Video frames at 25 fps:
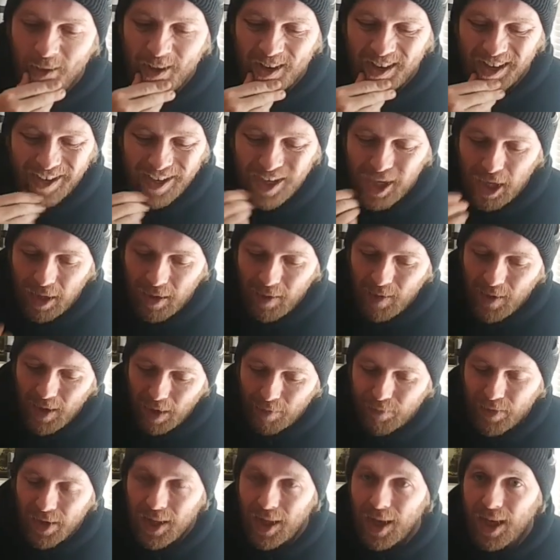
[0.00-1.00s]
And I
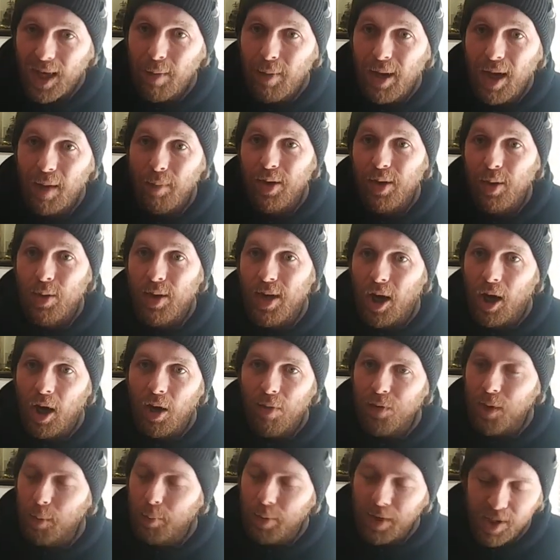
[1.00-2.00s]
feel like he might be doing that off
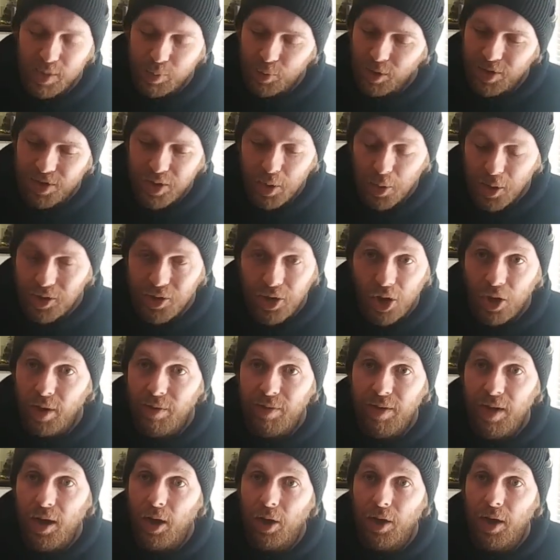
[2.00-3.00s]
the pitch, but he's doing none of
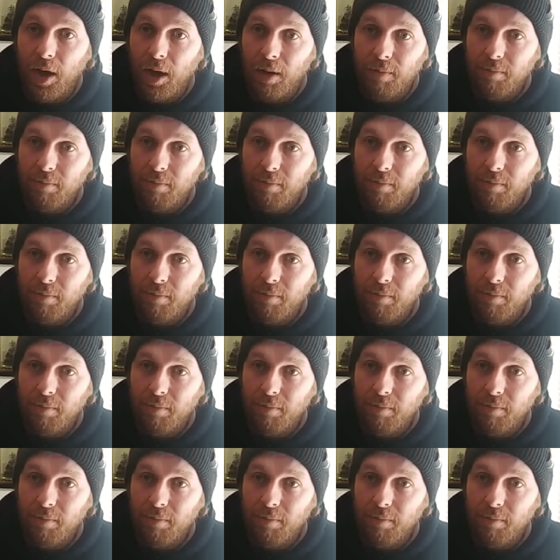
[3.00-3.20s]
it on it.